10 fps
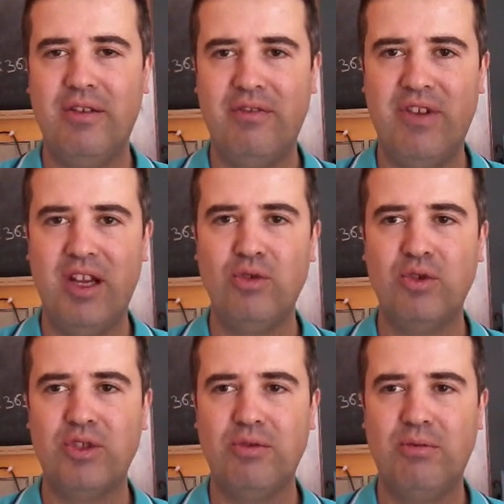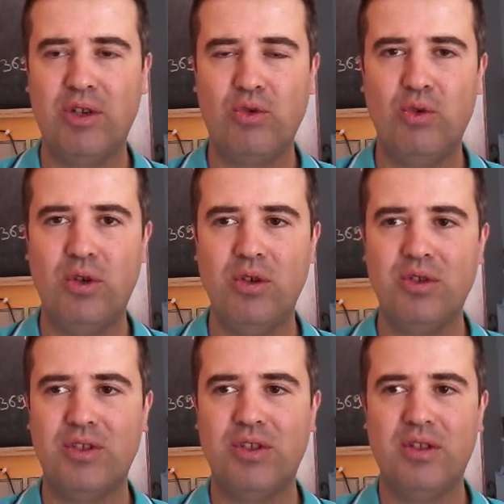Venus,
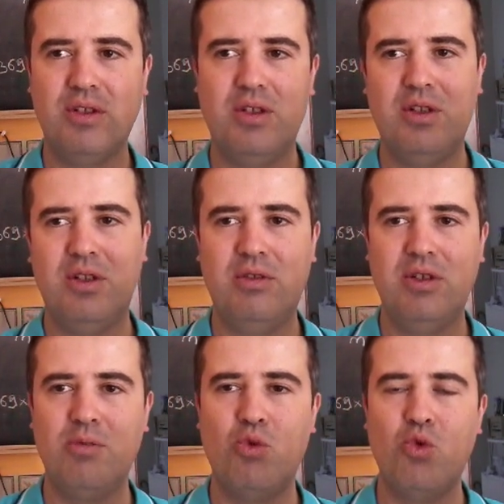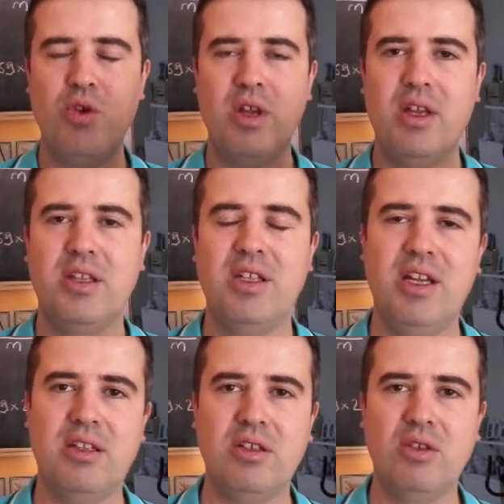Mercurius, the Moon,
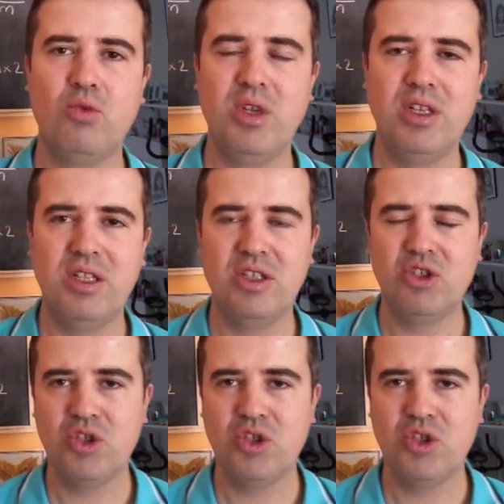that in the